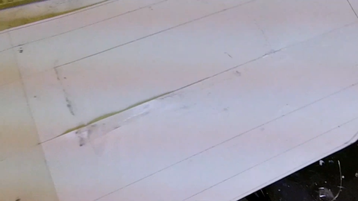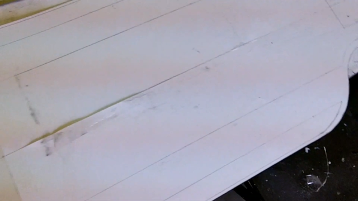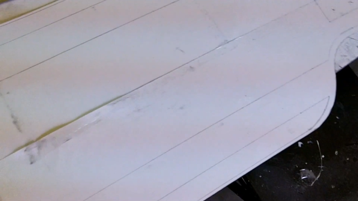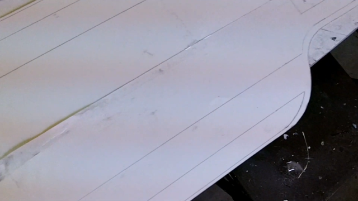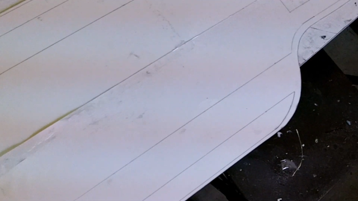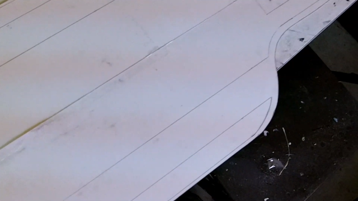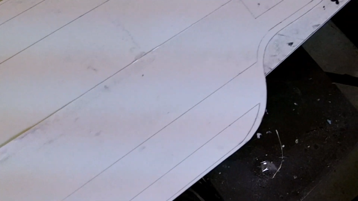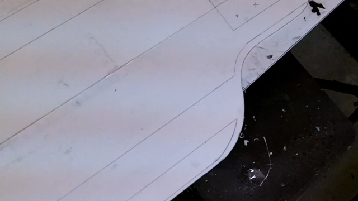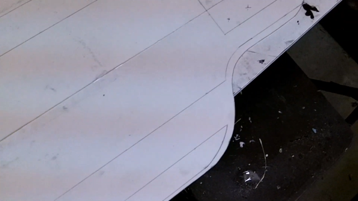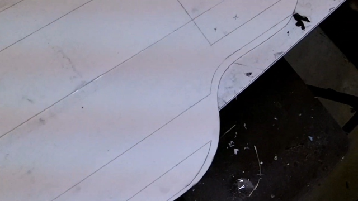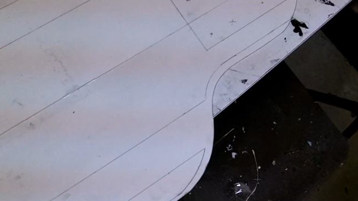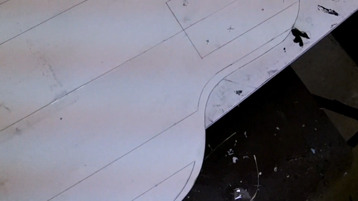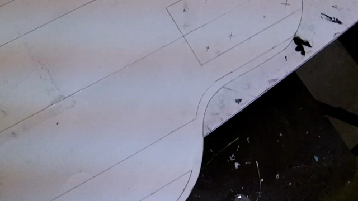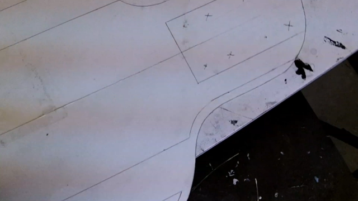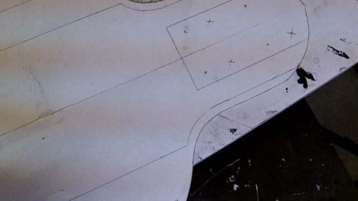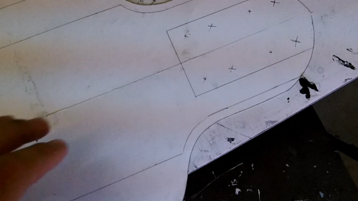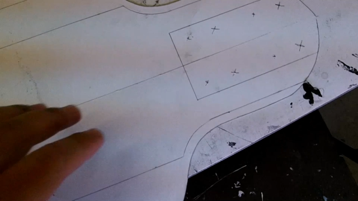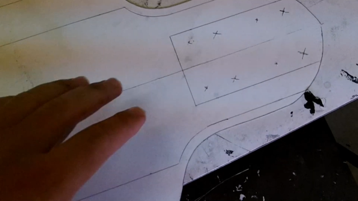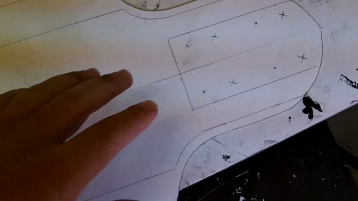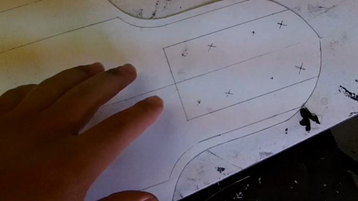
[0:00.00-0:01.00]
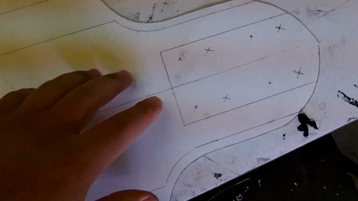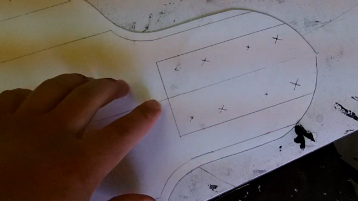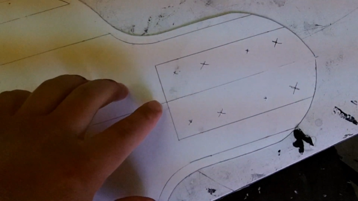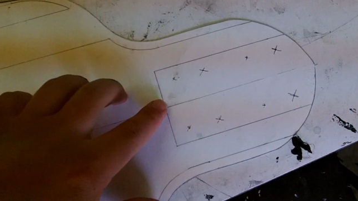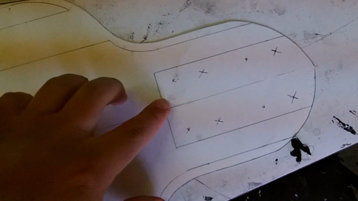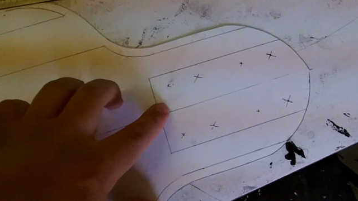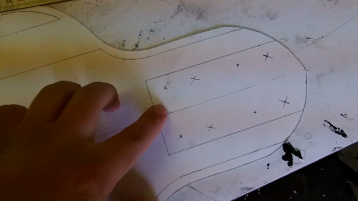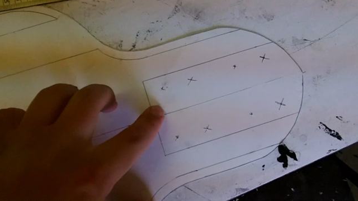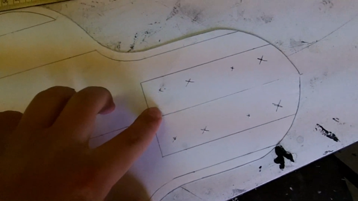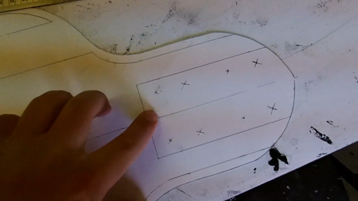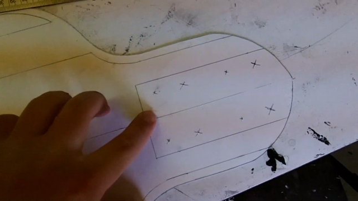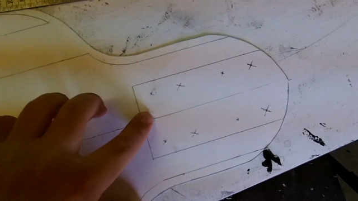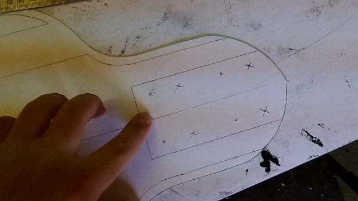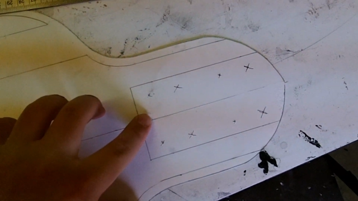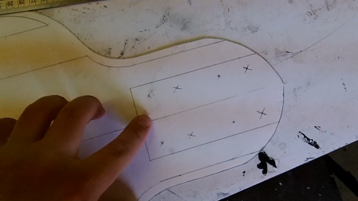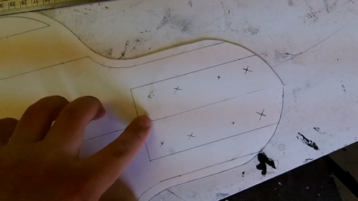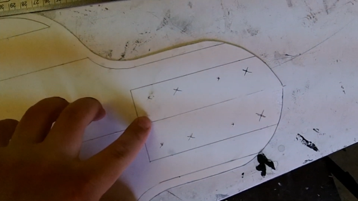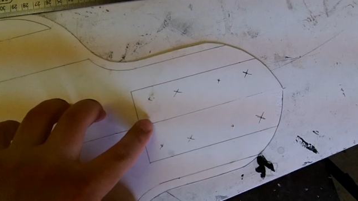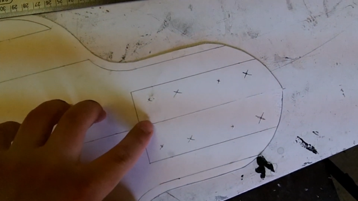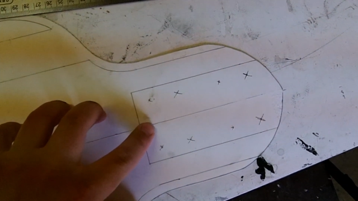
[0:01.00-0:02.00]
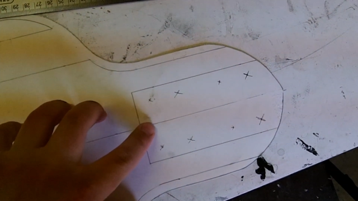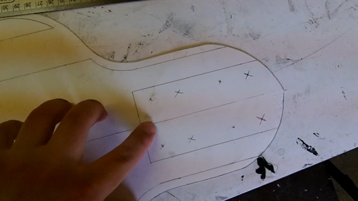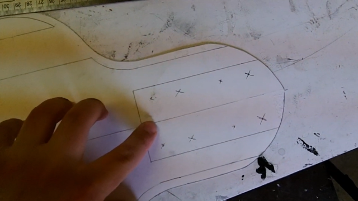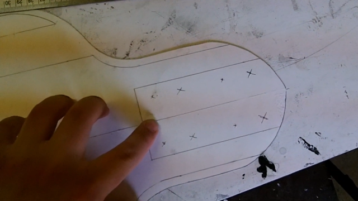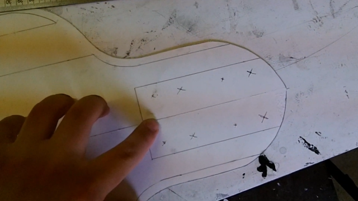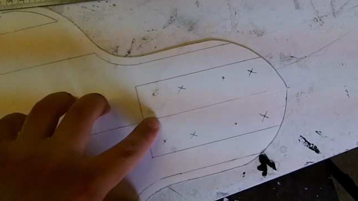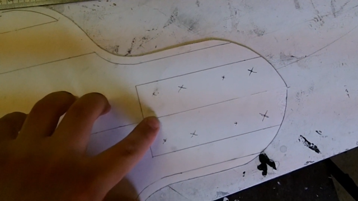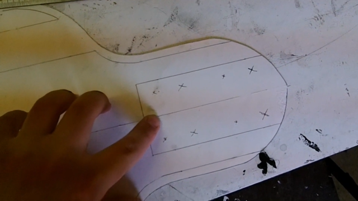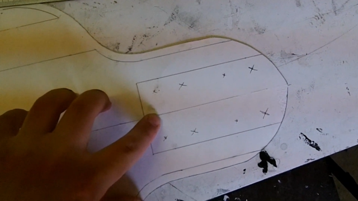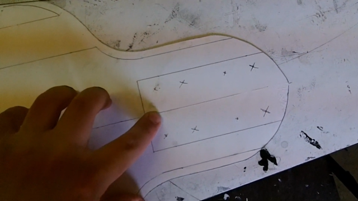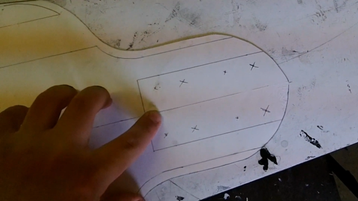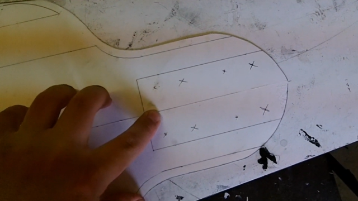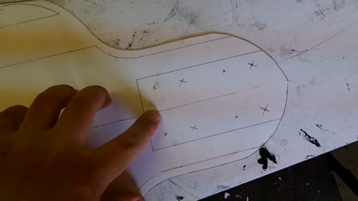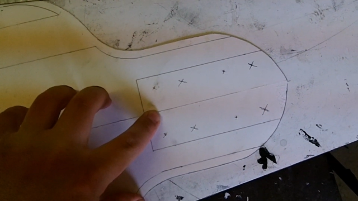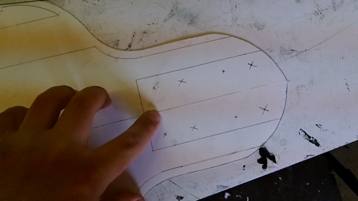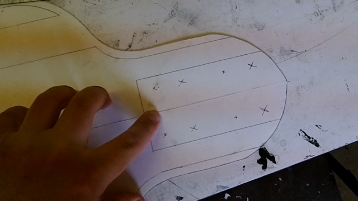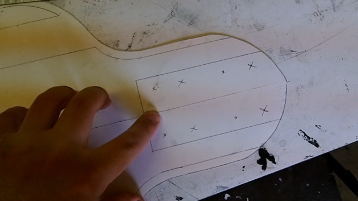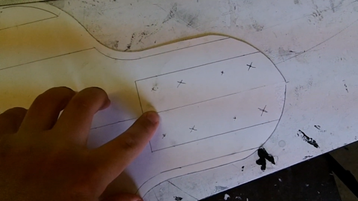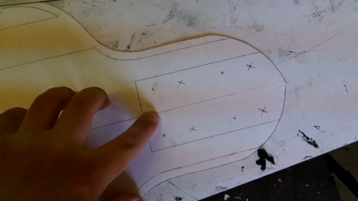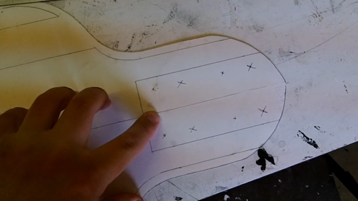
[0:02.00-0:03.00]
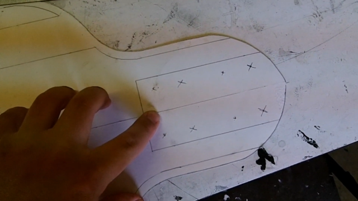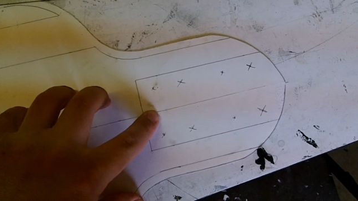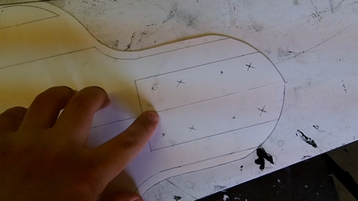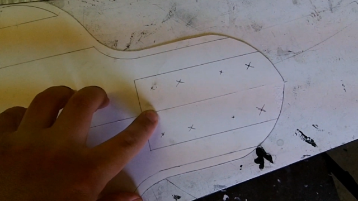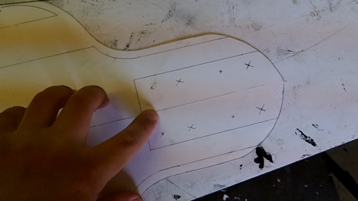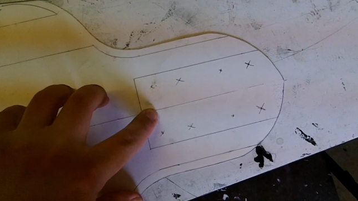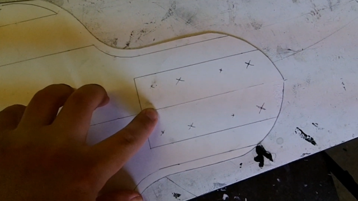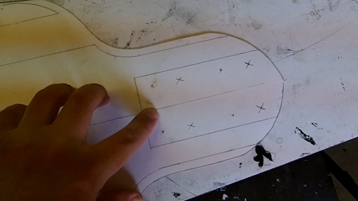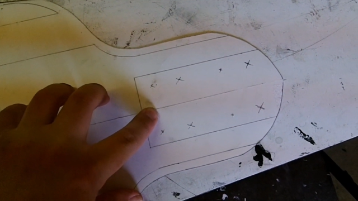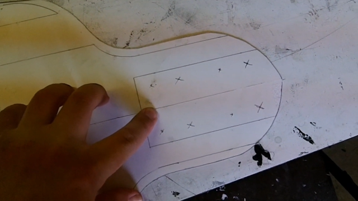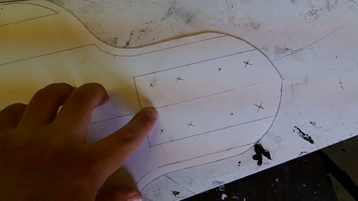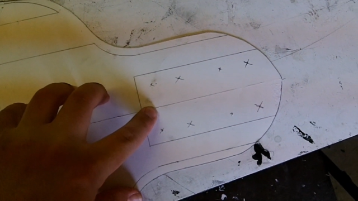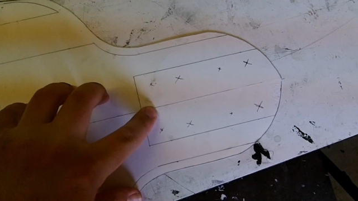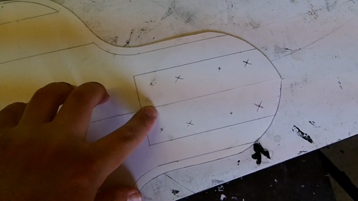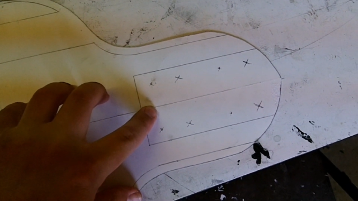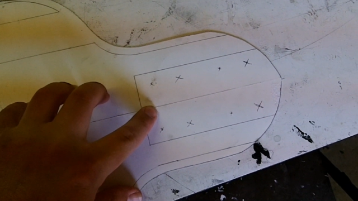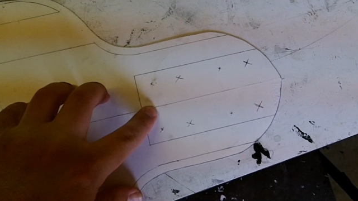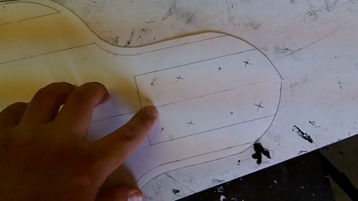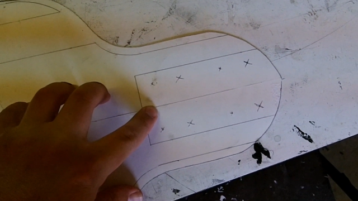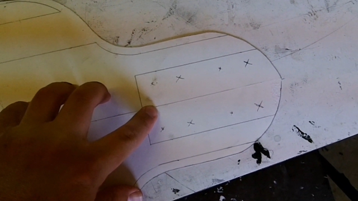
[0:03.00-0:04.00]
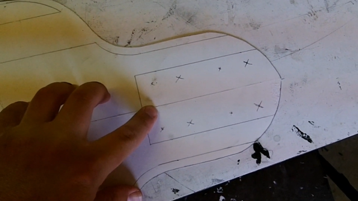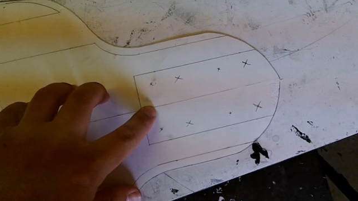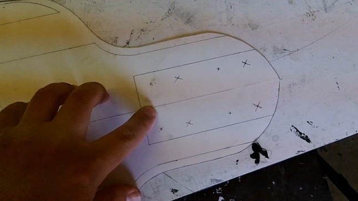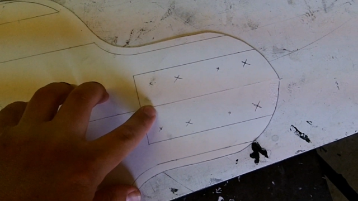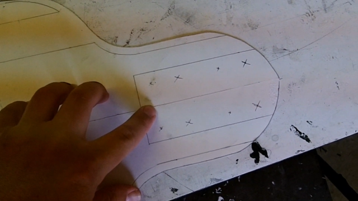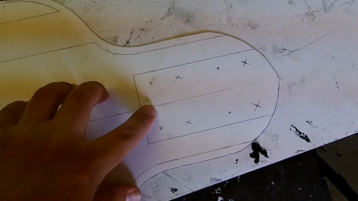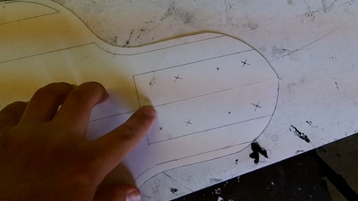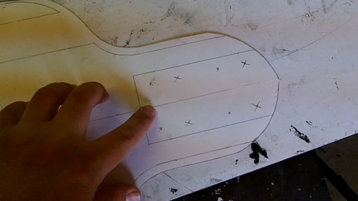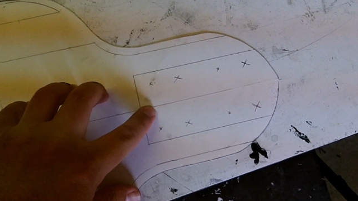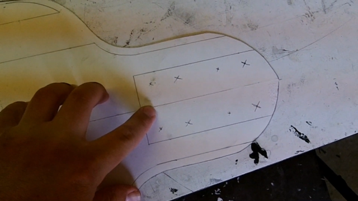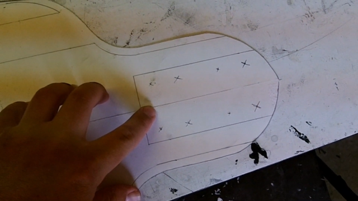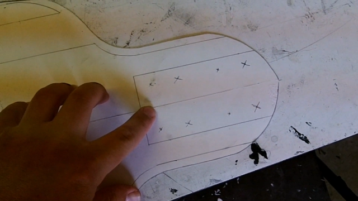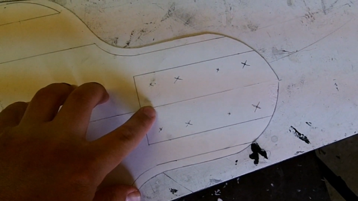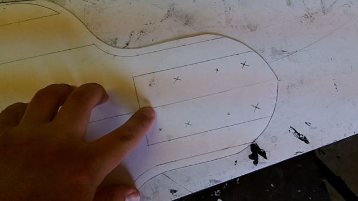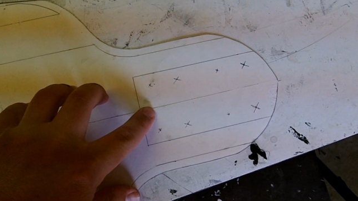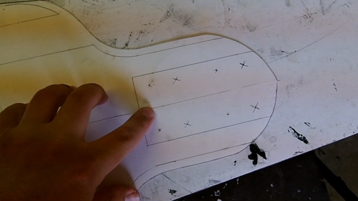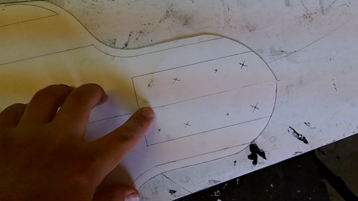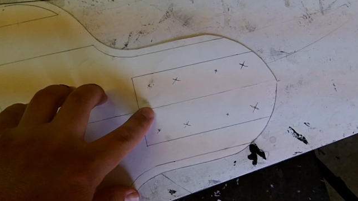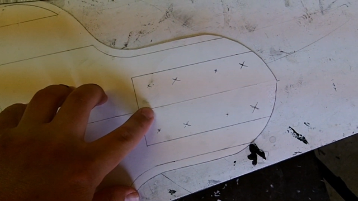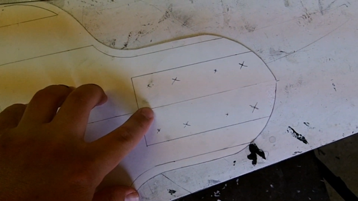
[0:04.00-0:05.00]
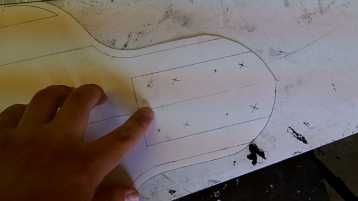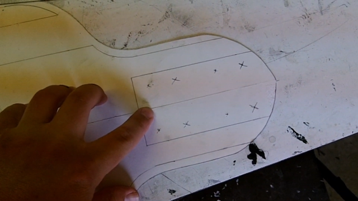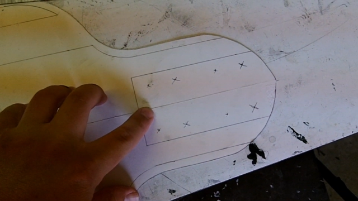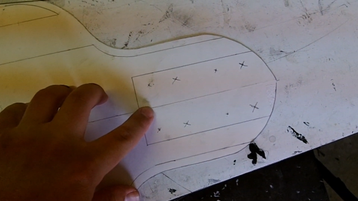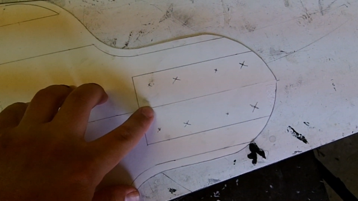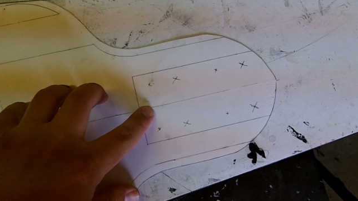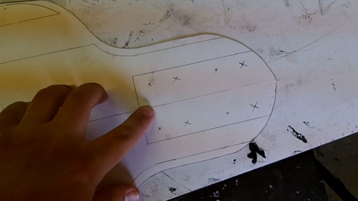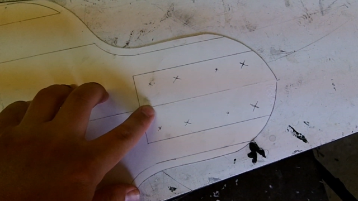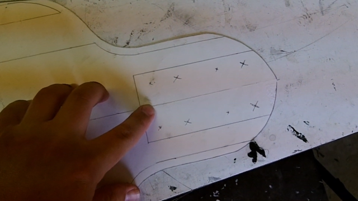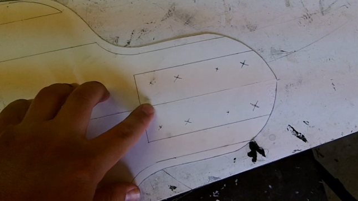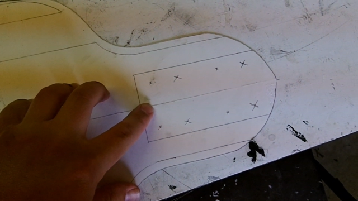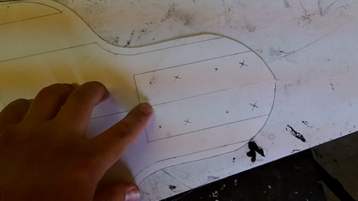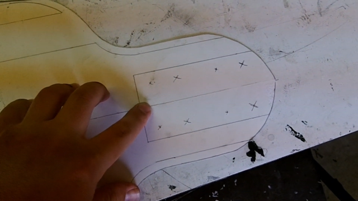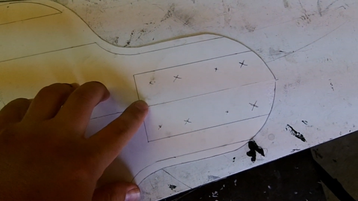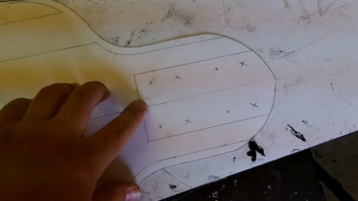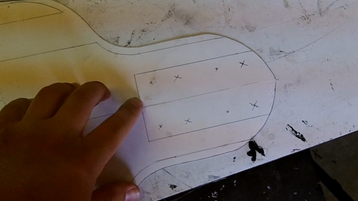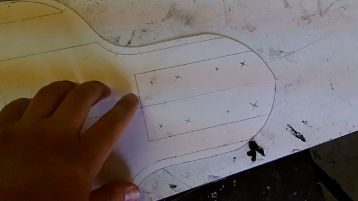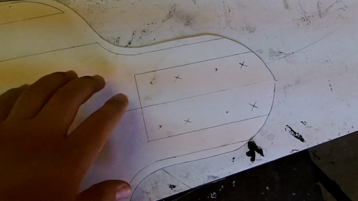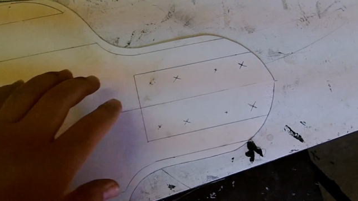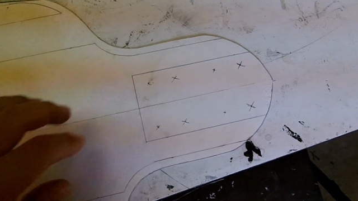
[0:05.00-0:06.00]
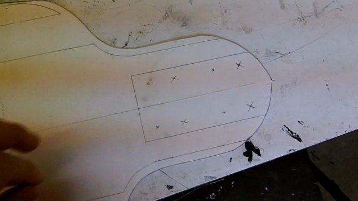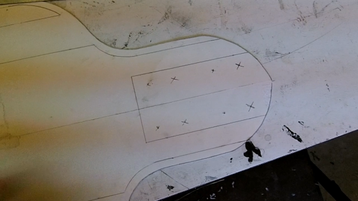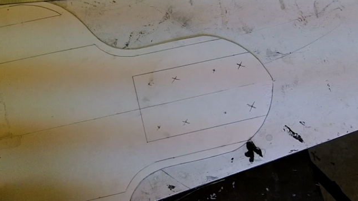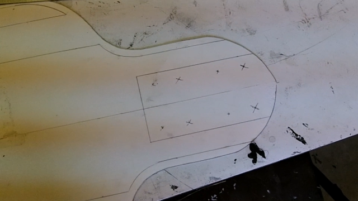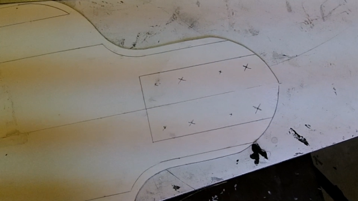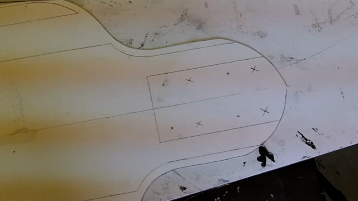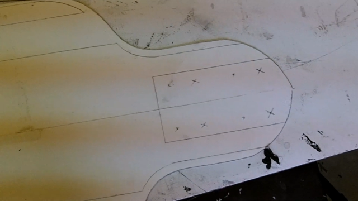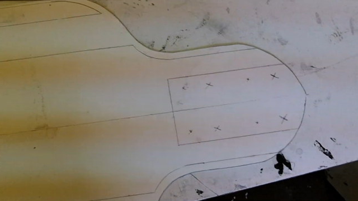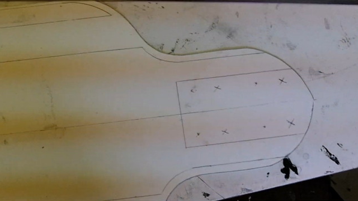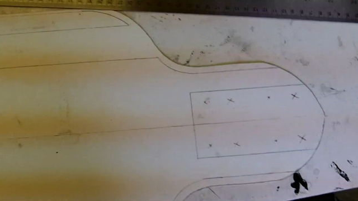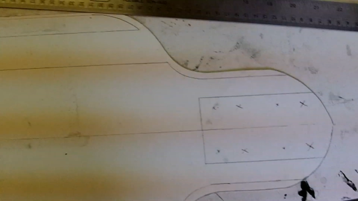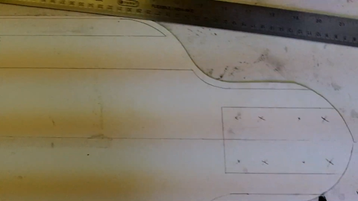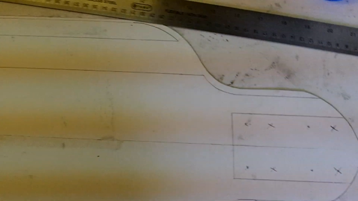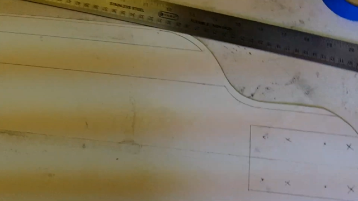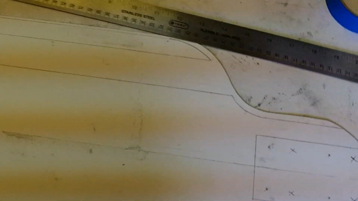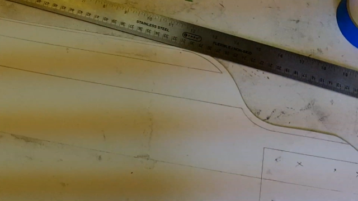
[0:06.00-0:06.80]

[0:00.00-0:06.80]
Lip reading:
(no speaker visible)